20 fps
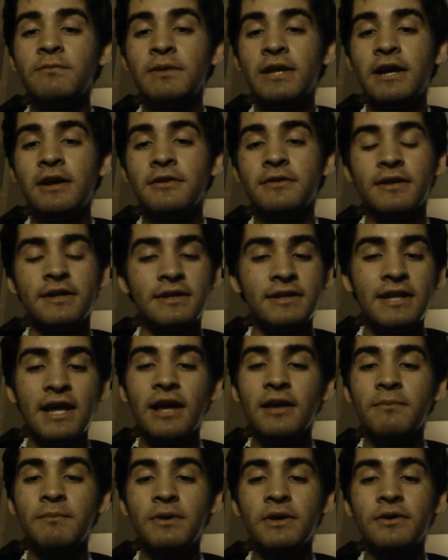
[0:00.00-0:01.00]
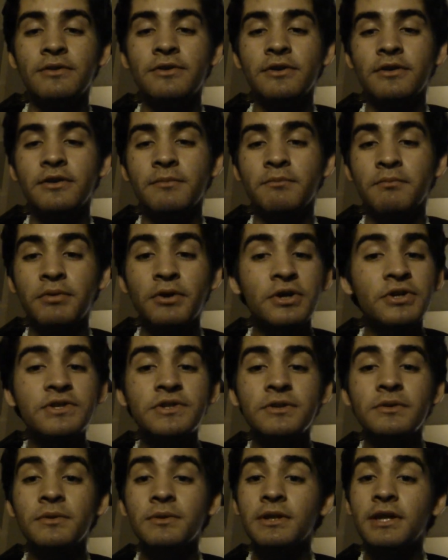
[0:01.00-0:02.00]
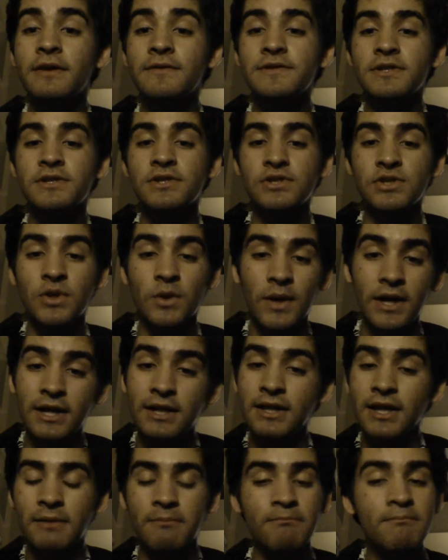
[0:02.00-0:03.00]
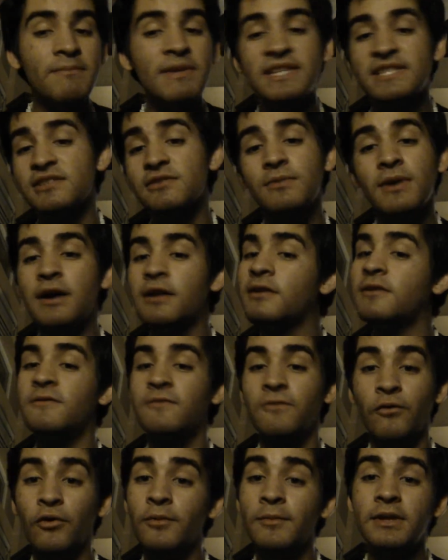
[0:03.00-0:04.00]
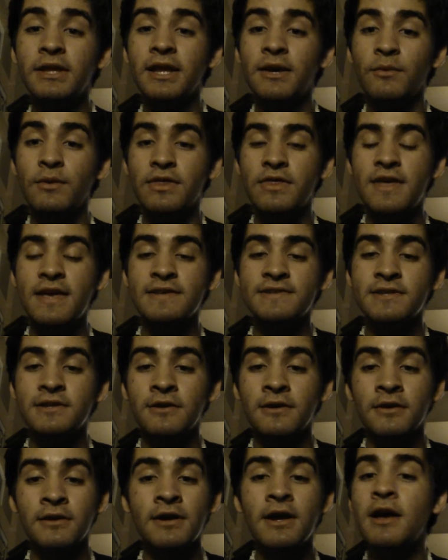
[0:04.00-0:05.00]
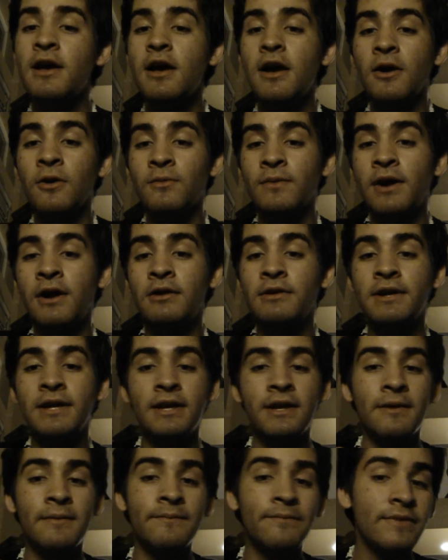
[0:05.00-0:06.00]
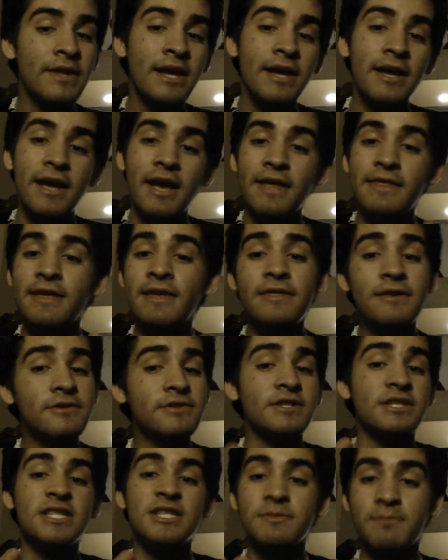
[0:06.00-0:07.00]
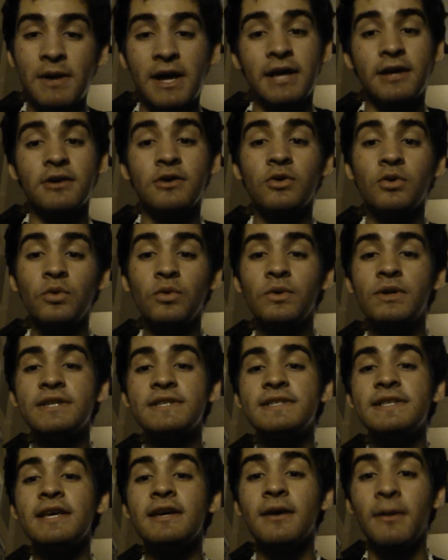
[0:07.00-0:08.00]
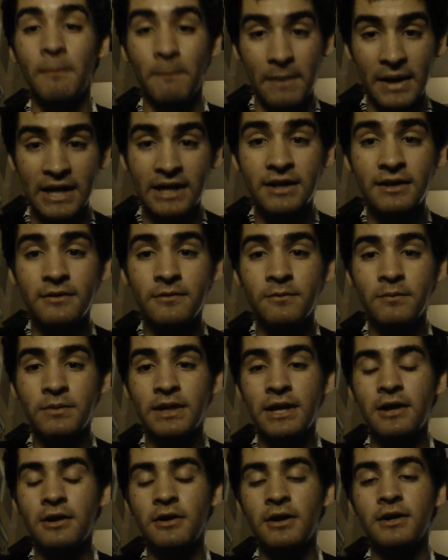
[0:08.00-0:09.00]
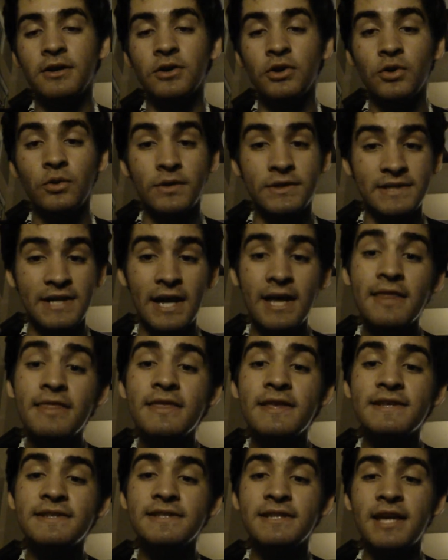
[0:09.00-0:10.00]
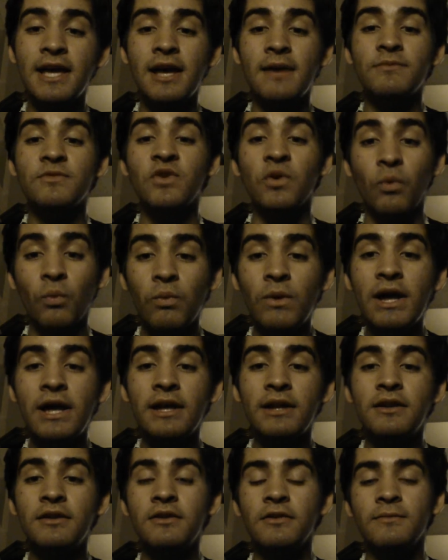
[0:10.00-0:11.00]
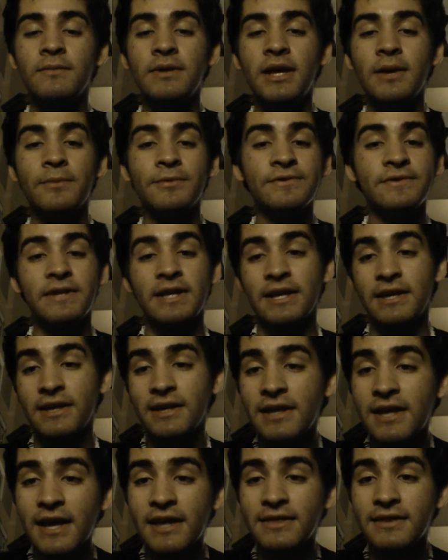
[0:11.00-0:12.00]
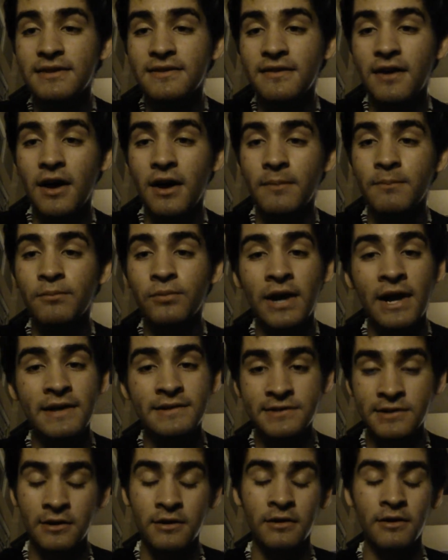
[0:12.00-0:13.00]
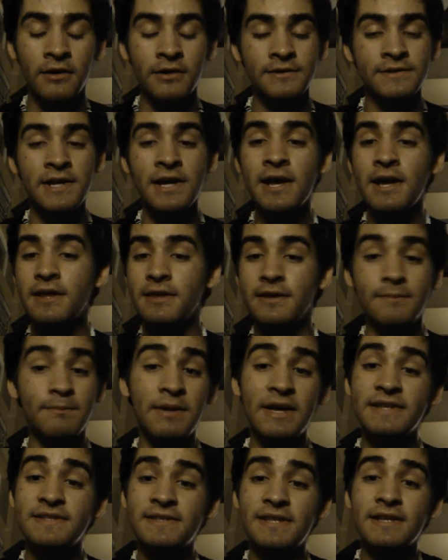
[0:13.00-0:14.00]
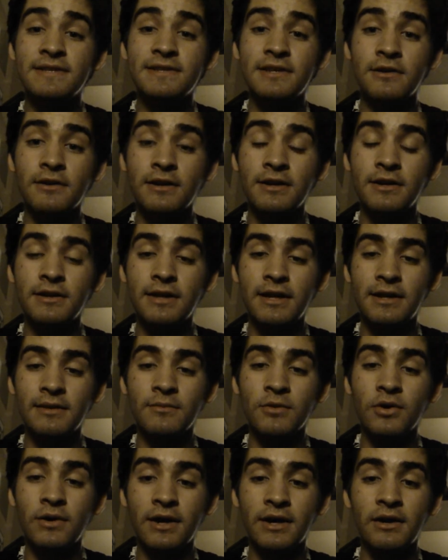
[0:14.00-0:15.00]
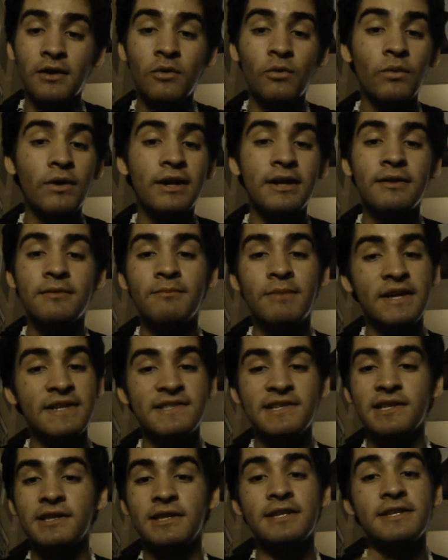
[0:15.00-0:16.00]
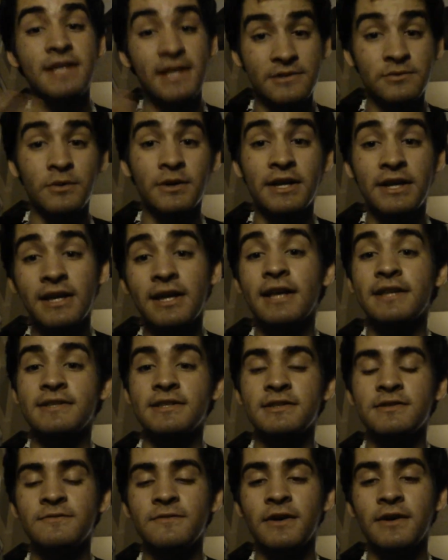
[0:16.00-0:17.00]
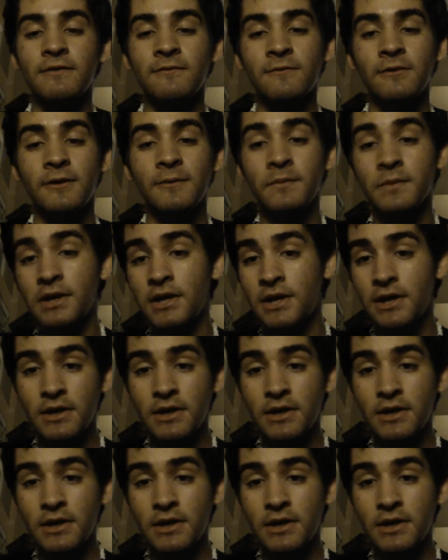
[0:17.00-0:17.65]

player, the deck builder, the person who loves to just go ahead and mess around and formulate with things that are around him. And then there's the Spike, who is the competitive player and who is in this game to win, to be able to get the top brass cards, the best things that are going to let him go ahead and win, and basically that's where he gets his fun from.